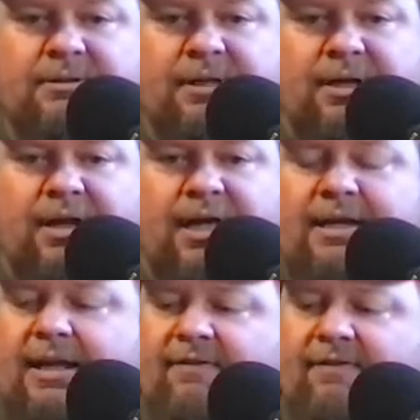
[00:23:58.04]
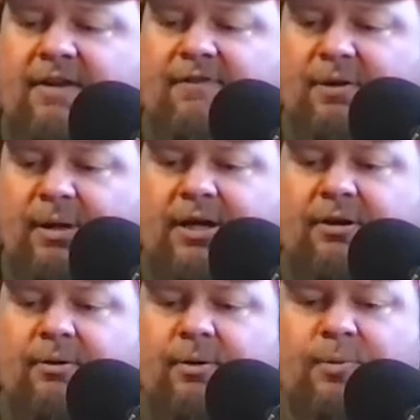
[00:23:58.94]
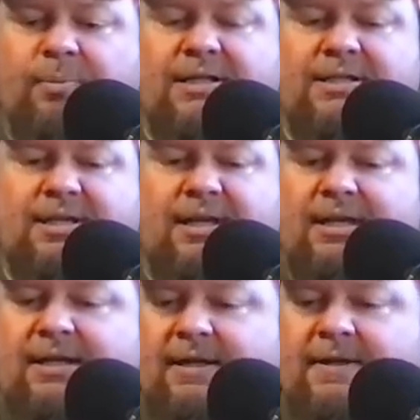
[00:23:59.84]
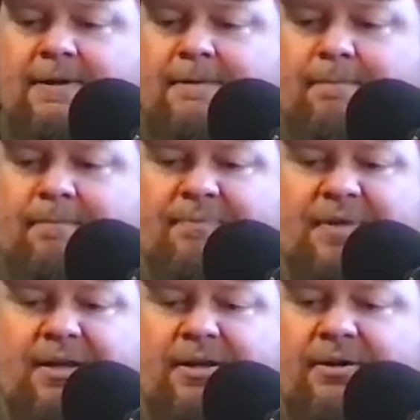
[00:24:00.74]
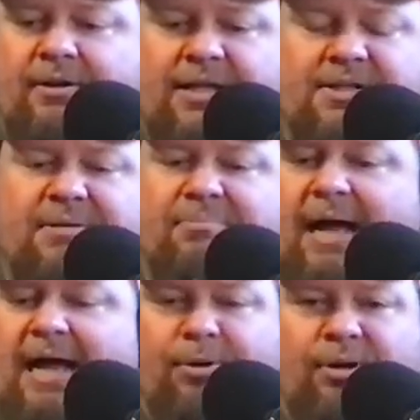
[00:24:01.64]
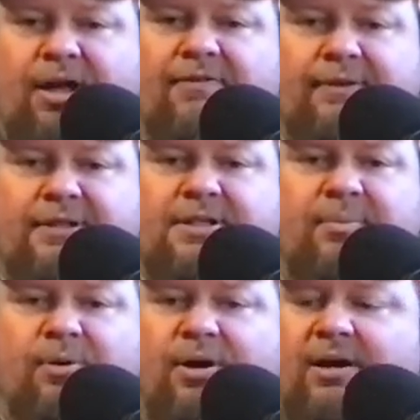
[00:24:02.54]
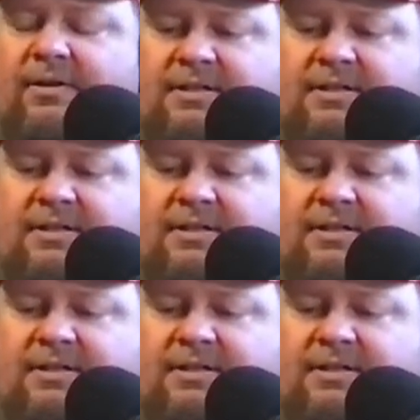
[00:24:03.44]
All right. If you're in a group, let's say you're at some Bible conference somewhere, there's